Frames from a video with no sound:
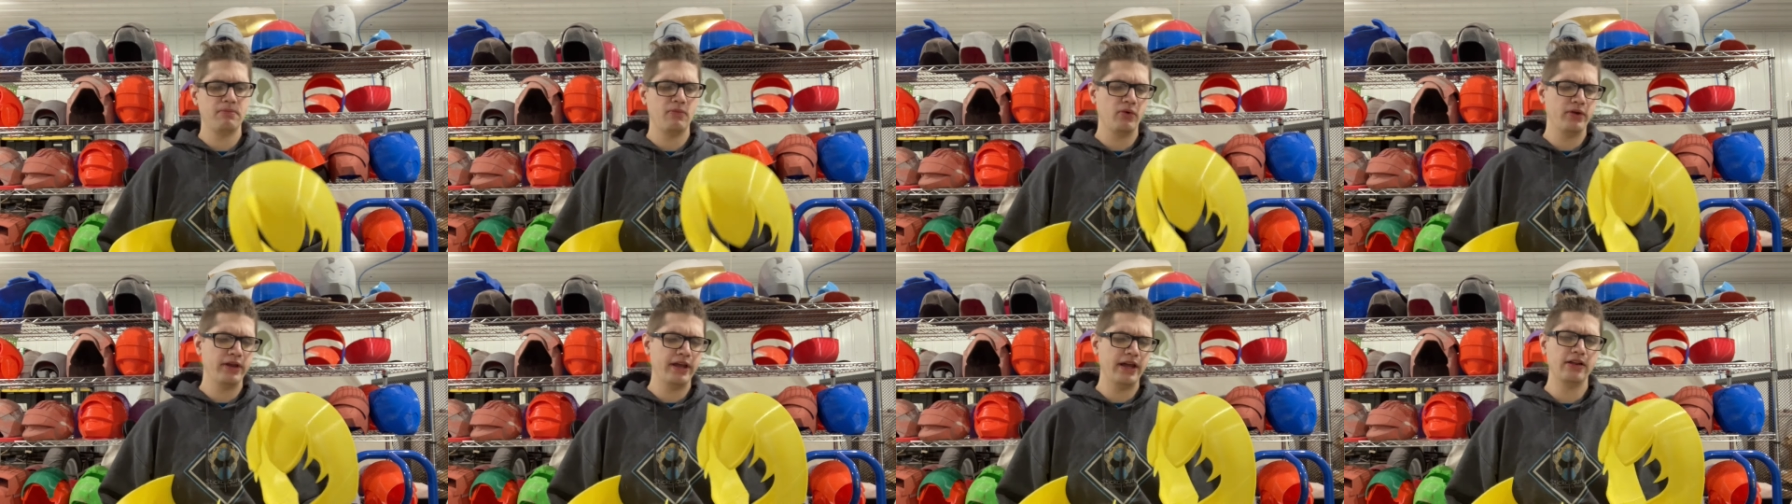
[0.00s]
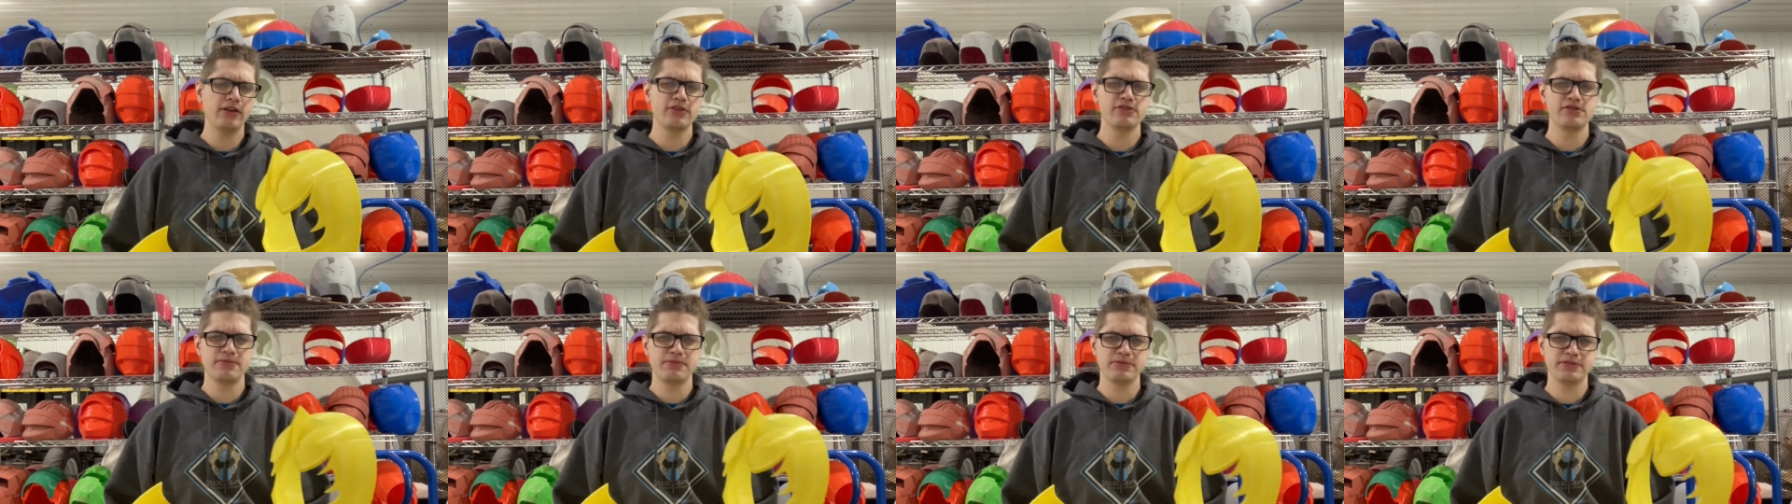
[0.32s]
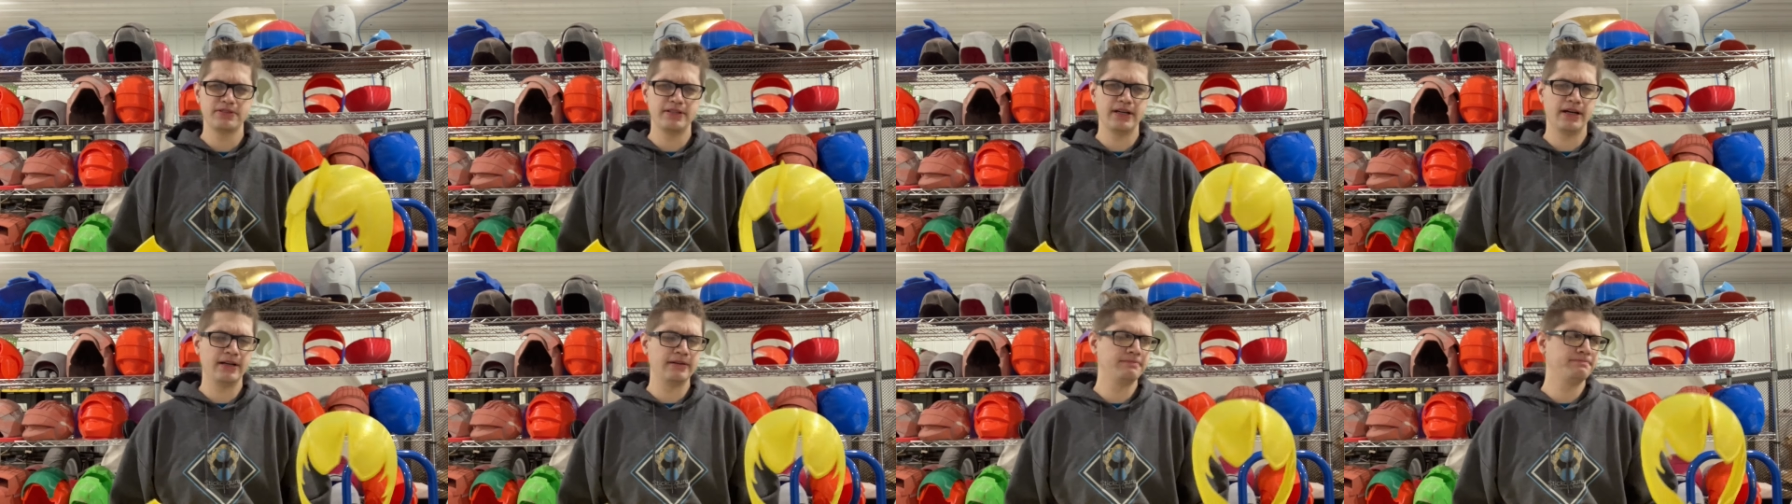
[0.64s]
Yellow's
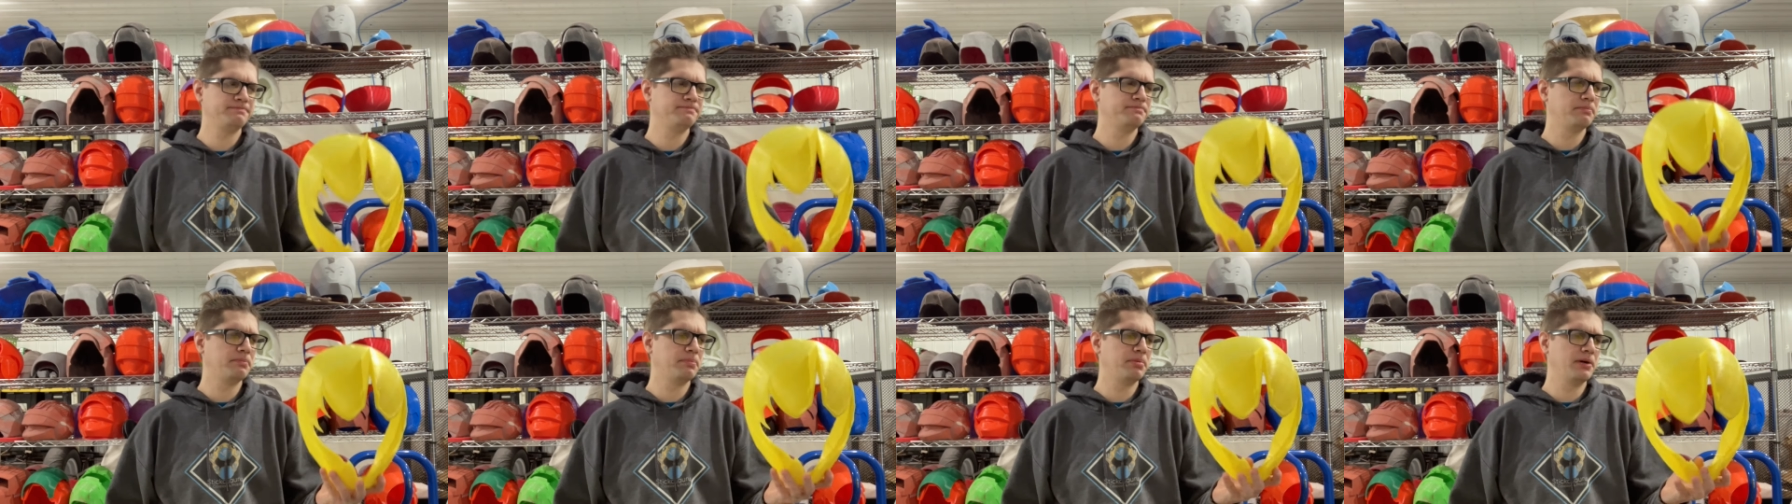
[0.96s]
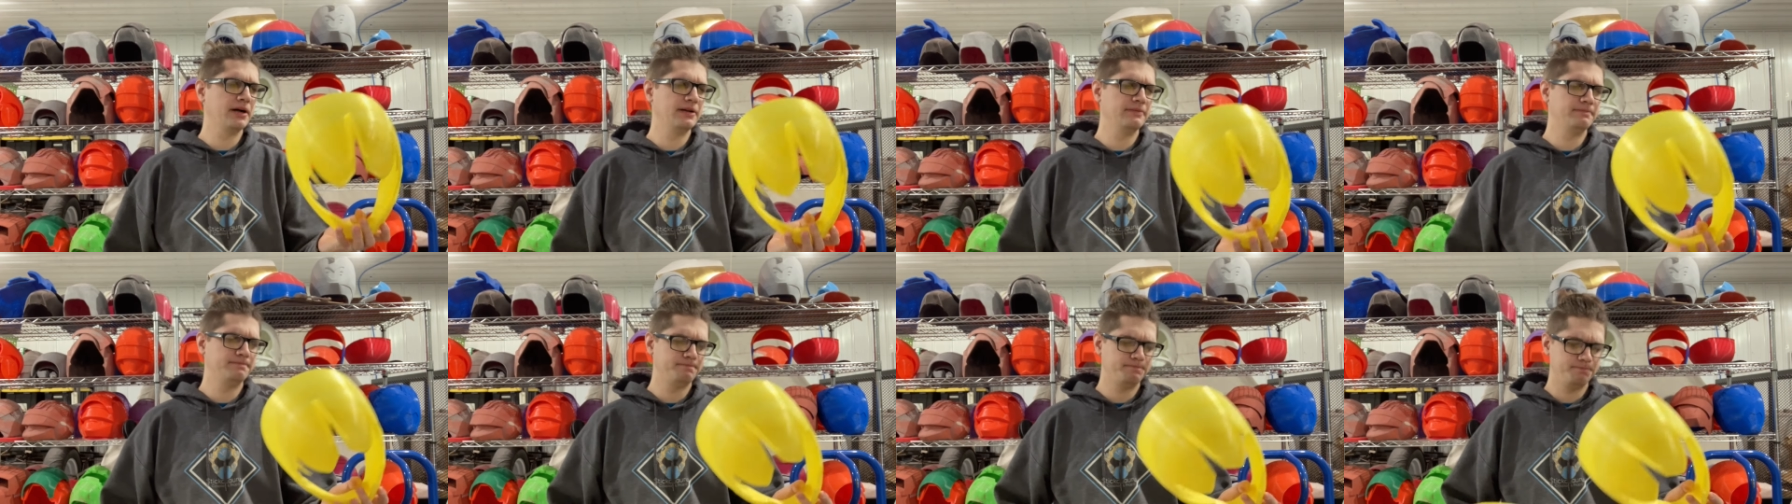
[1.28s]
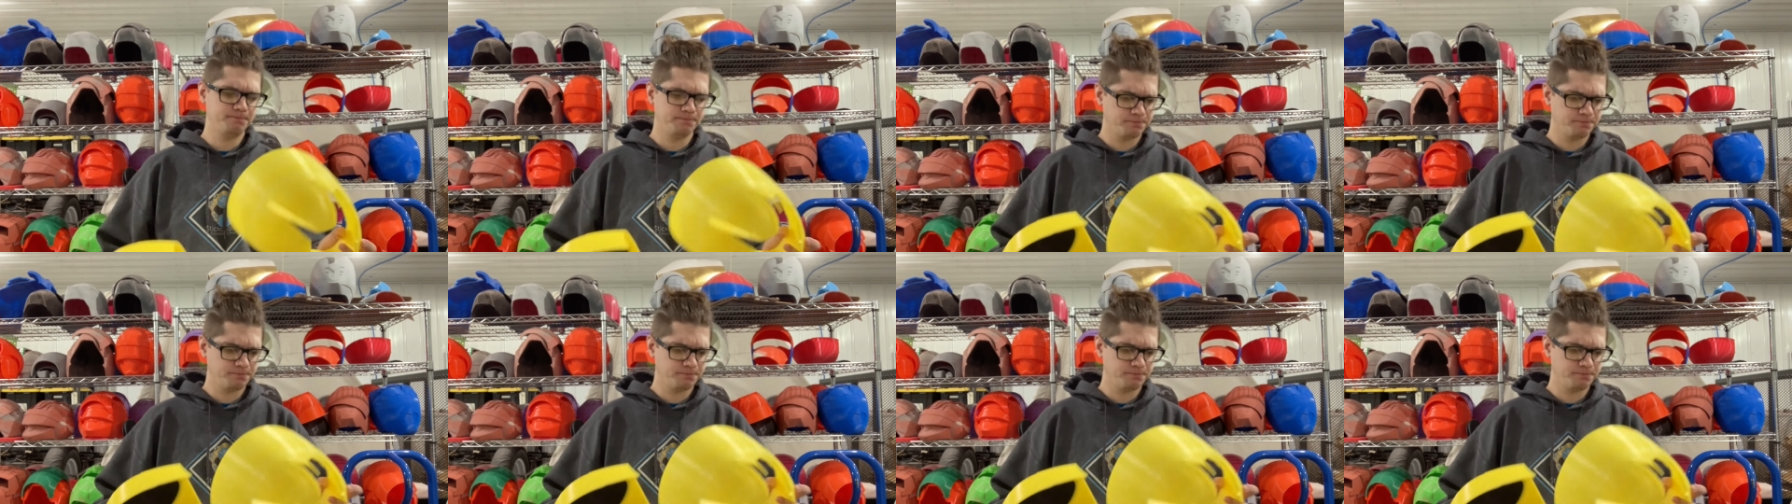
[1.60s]
almost done, but